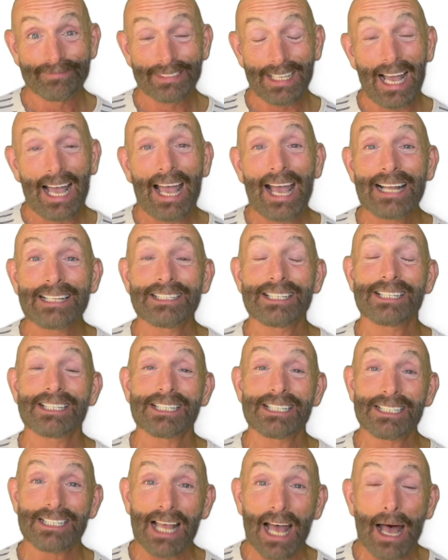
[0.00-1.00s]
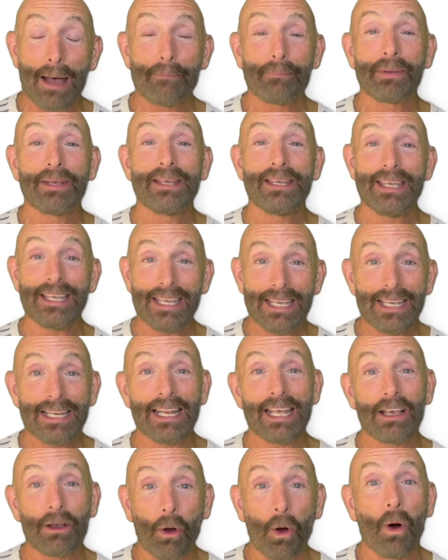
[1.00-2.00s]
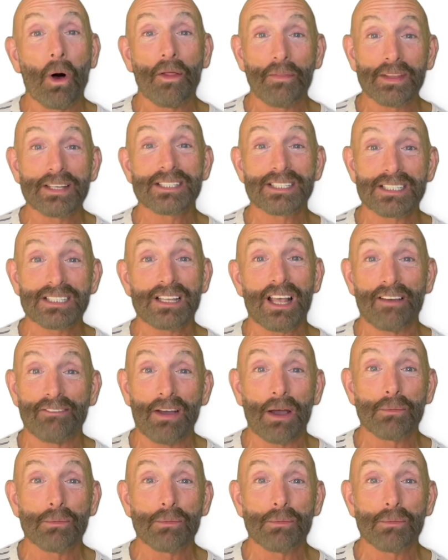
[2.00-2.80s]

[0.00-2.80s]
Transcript: I had to stop eating all this stuff.